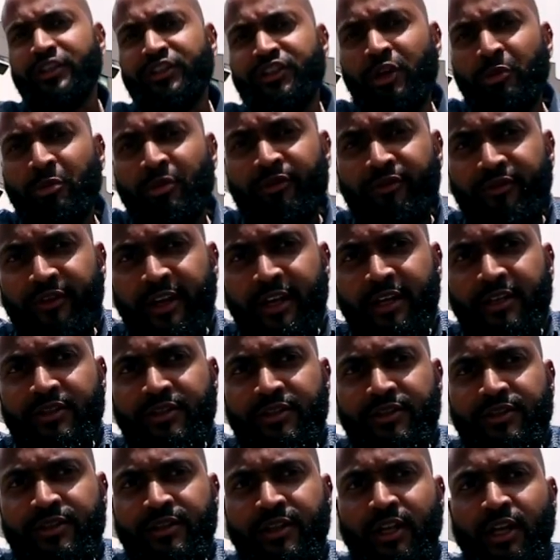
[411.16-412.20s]
to some
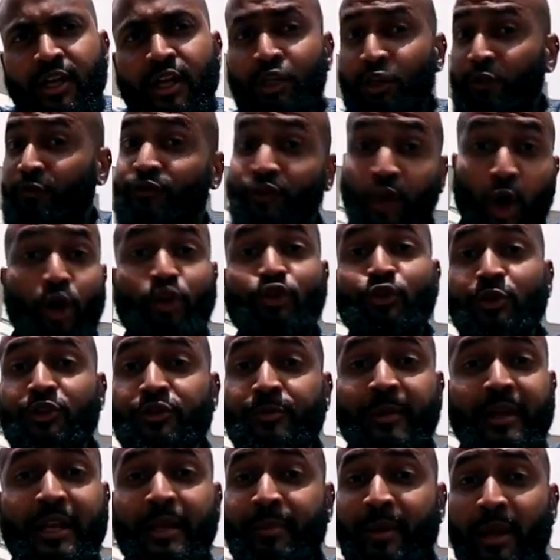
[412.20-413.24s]
events, you've talked to as
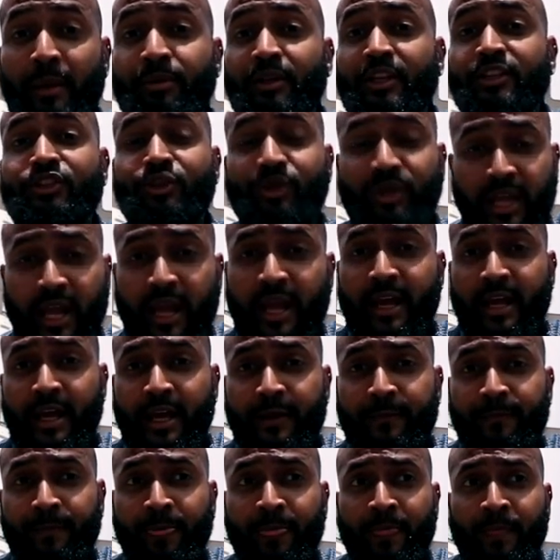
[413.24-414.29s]
many people as you
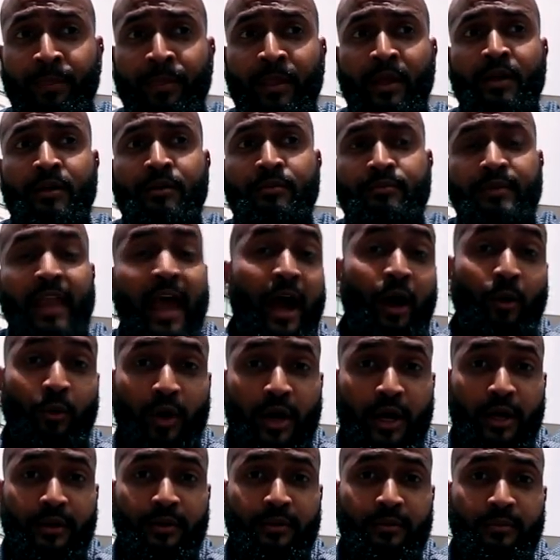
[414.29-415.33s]
can. Now
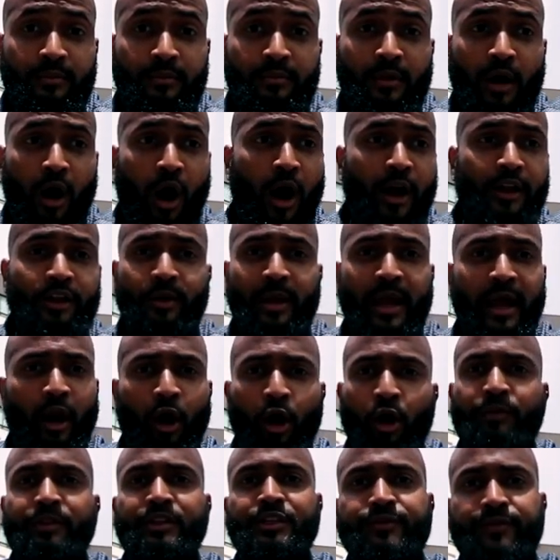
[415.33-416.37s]
what? All right, you got
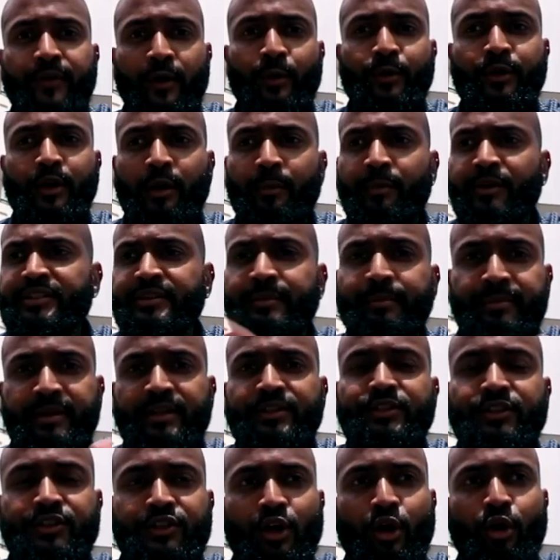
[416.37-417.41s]
all these phone numbers and
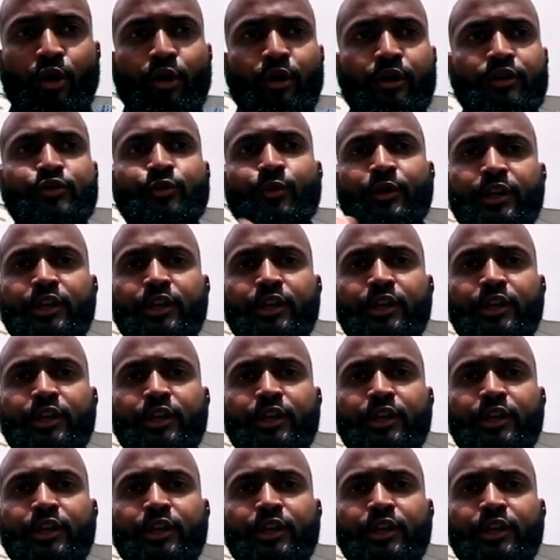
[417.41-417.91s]
business cards. What